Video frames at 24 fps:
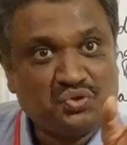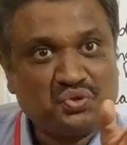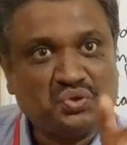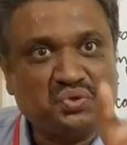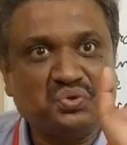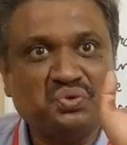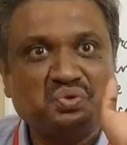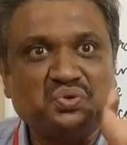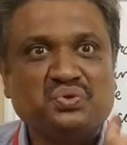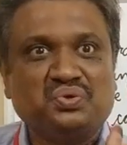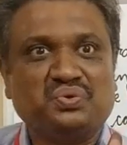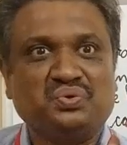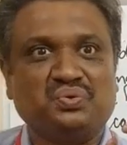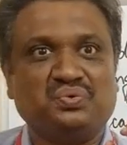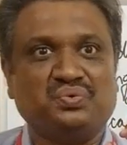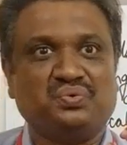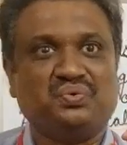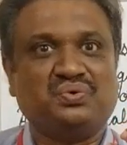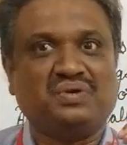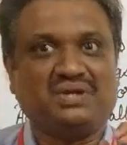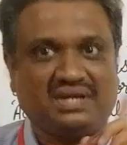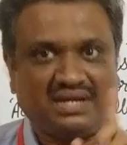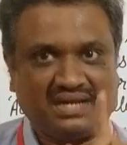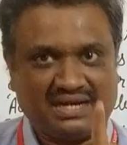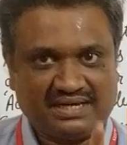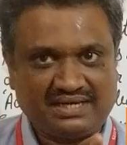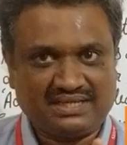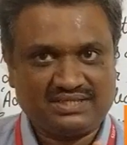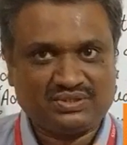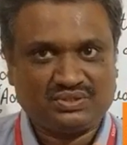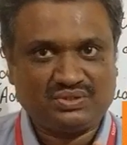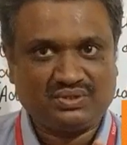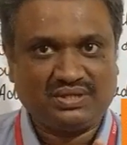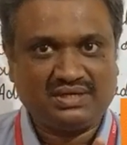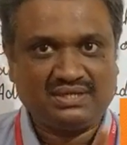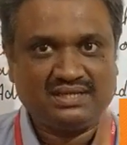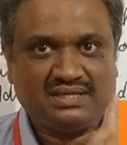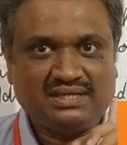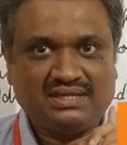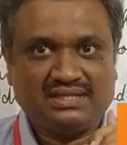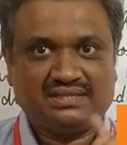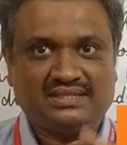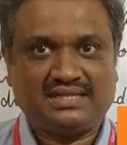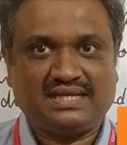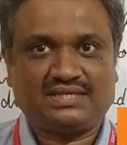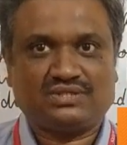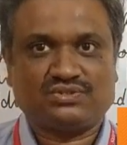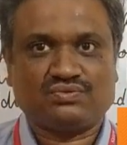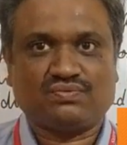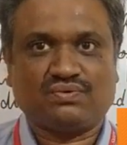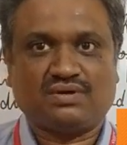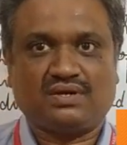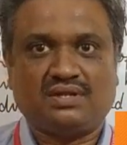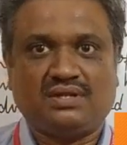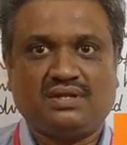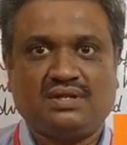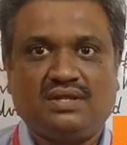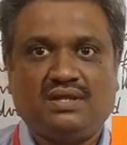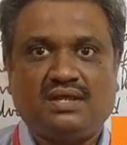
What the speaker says: Too. Understood? That's what.